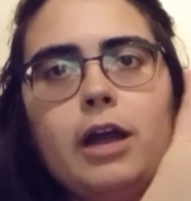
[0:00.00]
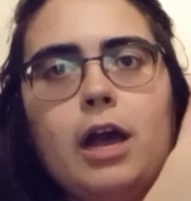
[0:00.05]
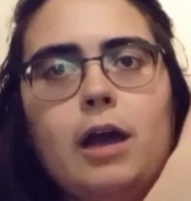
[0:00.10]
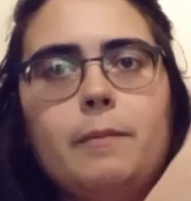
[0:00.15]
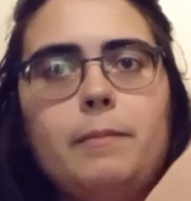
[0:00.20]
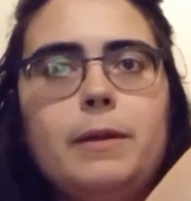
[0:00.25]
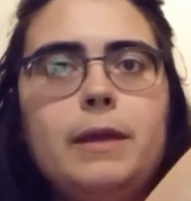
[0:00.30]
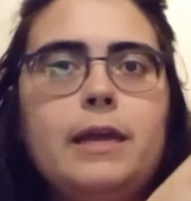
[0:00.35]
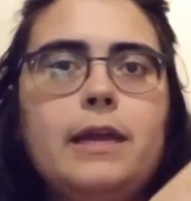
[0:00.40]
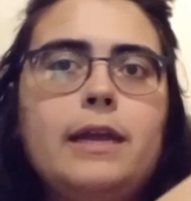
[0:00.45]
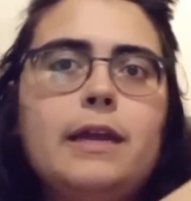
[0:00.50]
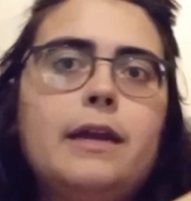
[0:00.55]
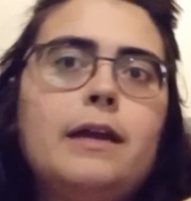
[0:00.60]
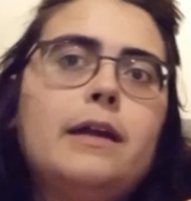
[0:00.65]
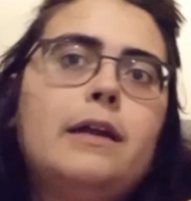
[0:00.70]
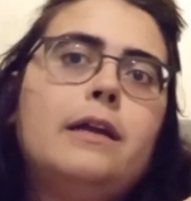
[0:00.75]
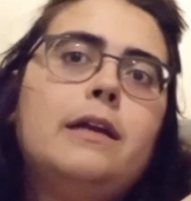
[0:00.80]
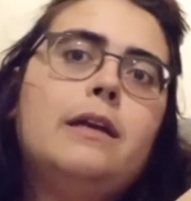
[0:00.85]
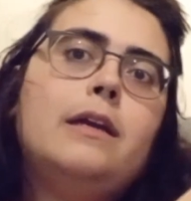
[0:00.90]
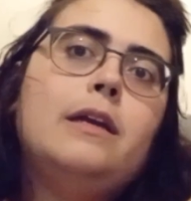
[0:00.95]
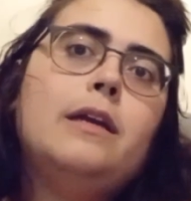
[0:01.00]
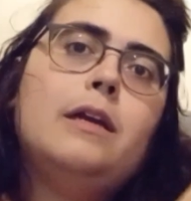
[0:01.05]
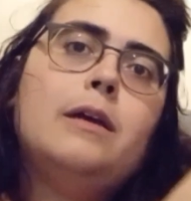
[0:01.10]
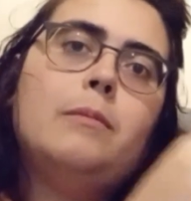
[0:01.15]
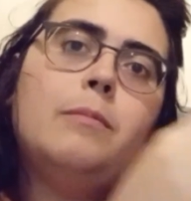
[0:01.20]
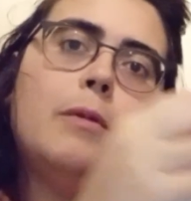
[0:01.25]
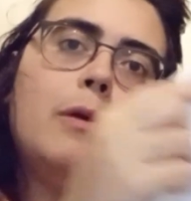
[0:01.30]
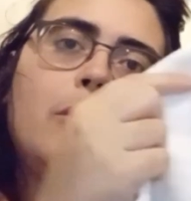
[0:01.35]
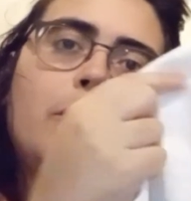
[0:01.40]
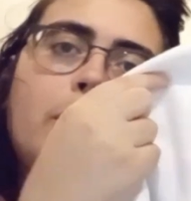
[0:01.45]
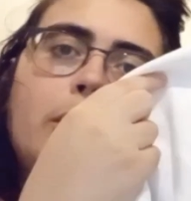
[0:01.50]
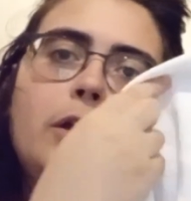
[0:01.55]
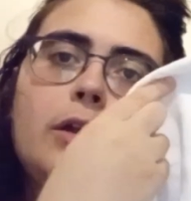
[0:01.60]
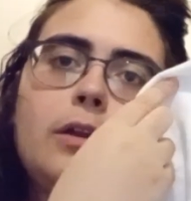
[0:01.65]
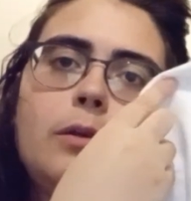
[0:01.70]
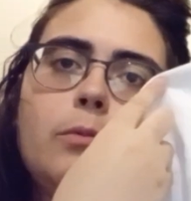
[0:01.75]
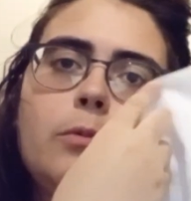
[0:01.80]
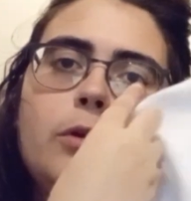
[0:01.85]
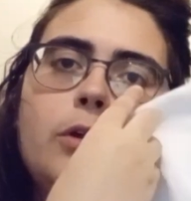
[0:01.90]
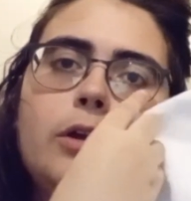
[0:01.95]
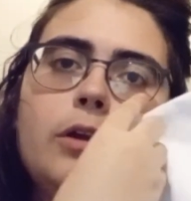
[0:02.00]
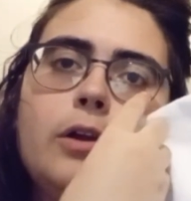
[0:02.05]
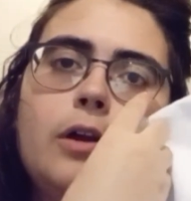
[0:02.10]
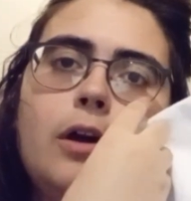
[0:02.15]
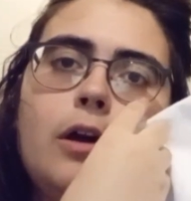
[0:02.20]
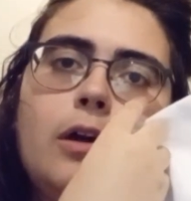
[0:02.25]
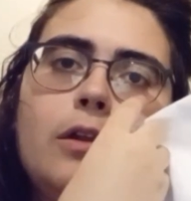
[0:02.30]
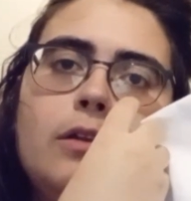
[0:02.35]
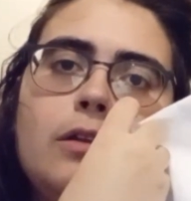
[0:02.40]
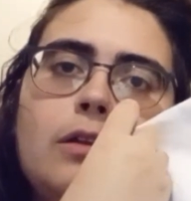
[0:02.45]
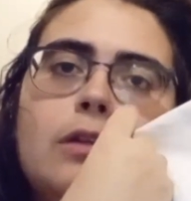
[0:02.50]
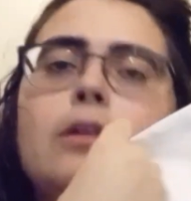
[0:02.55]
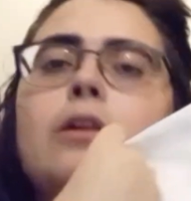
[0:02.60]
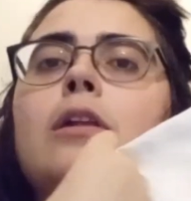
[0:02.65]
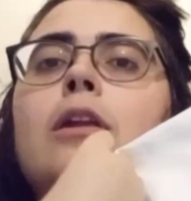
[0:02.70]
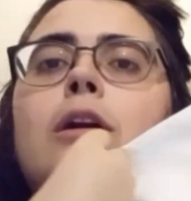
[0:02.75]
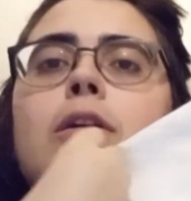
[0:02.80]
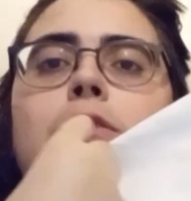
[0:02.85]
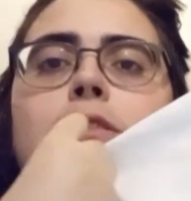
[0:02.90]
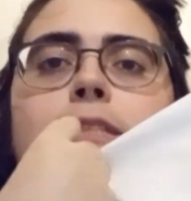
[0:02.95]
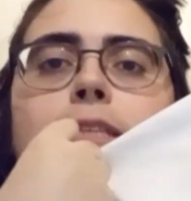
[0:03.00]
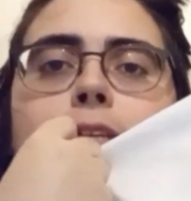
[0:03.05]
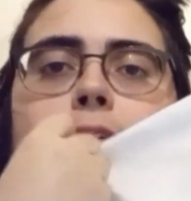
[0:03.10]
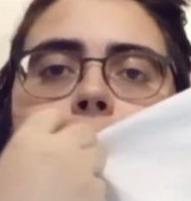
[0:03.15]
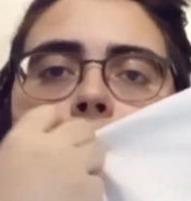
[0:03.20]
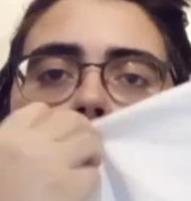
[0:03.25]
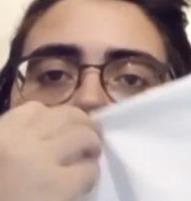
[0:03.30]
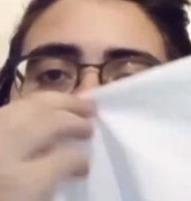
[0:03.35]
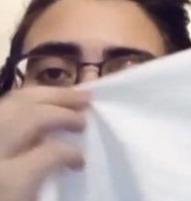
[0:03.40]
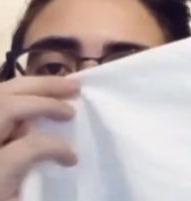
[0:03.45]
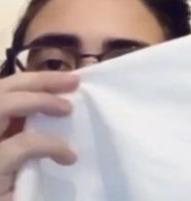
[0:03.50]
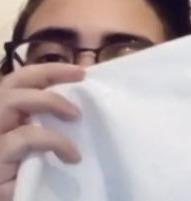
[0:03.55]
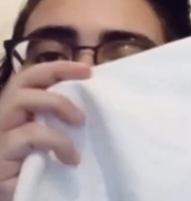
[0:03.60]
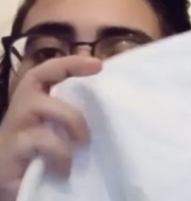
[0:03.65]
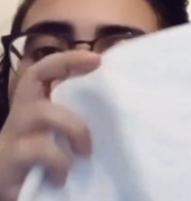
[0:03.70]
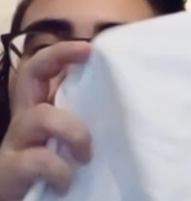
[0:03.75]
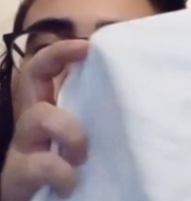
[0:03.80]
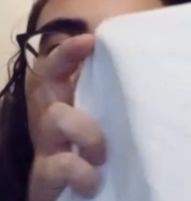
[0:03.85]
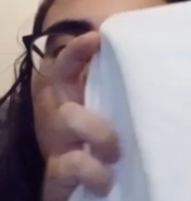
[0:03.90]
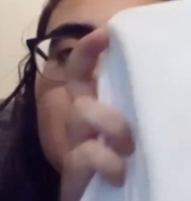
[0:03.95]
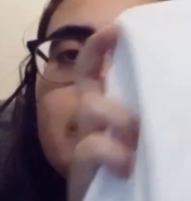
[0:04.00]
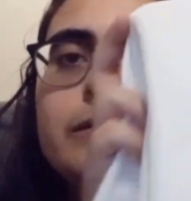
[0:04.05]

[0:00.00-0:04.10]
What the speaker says: up here, but we're gonna work on closing that block